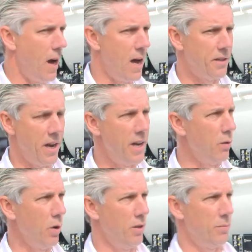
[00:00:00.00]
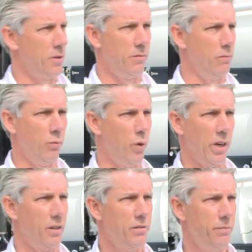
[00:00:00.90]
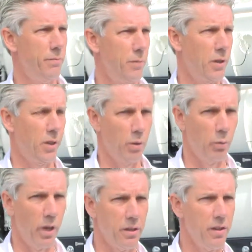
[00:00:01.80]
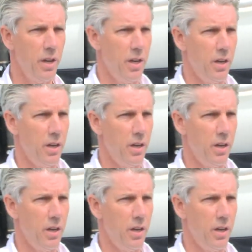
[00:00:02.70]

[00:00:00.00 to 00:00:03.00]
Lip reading: onto any one of the rigs, particular rigs.